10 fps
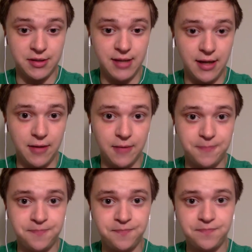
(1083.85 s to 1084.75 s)
state
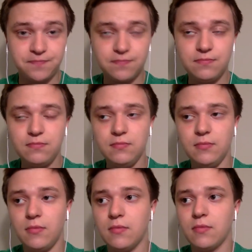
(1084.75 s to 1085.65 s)

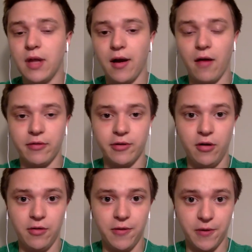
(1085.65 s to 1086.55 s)
that governed
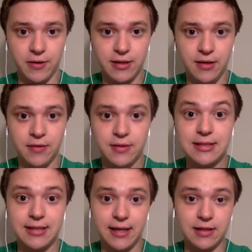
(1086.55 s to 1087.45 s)
all the 13
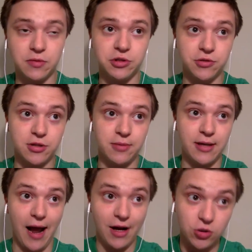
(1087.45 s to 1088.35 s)
states, which used to be
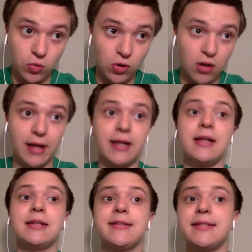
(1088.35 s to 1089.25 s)
actual, like,
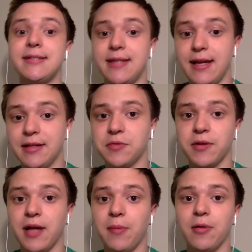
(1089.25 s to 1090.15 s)
states with
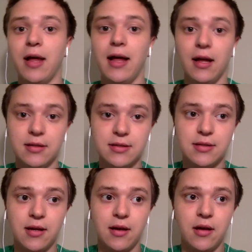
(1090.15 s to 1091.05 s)
a capital S.
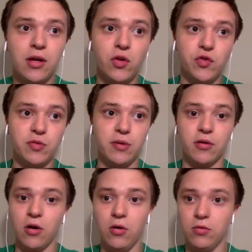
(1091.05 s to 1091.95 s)
Used to be
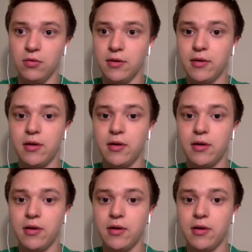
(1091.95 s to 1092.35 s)
their own